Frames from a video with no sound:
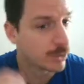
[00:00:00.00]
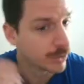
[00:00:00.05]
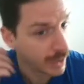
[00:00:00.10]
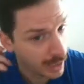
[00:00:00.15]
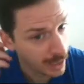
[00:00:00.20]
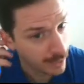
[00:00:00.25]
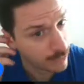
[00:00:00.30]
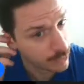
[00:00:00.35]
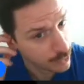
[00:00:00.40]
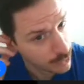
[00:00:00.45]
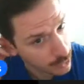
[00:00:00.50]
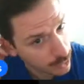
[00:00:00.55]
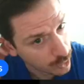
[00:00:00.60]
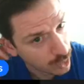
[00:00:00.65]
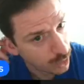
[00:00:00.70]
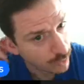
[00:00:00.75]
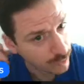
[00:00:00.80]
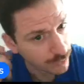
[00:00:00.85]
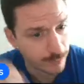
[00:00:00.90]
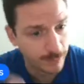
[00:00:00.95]
game for Duke
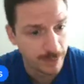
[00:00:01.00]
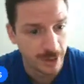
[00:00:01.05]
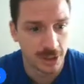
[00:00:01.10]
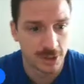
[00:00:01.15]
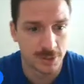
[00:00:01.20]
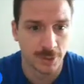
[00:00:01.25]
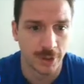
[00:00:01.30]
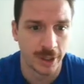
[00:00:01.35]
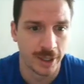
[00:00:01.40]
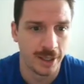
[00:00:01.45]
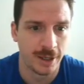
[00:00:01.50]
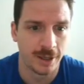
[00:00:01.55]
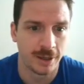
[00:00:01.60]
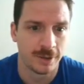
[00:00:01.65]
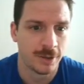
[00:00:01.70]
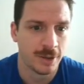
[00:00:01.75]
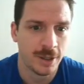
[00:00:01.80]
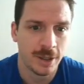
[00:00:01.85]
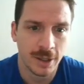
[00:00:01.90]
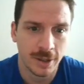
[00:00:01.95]
off the bench. But right here,
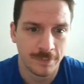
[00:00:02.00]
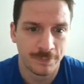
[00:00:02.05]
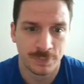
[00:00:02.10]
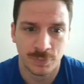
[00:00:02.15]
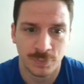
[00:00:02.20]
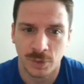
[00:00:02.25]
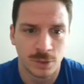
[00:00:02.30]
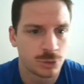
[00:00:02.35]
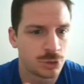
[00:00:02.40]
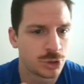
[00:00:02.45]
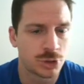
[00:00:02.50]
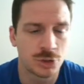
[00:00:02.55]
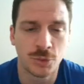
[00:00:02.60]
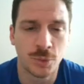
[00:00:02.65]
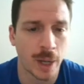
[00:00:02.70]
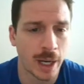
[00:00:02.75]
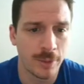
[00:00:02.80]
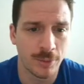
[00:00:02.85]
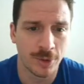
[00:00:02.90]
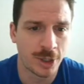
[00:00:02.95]
just
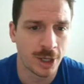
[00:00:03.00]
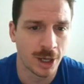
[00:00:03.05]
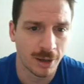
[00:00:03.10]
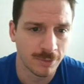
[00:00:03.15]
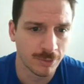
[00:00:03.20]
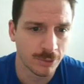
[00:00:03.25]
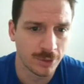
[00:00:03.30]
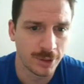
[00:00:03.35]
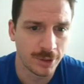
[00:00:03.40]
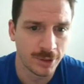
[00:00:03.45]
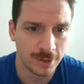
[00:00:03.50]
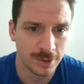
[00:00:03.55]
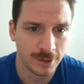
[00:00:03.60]
great recovery.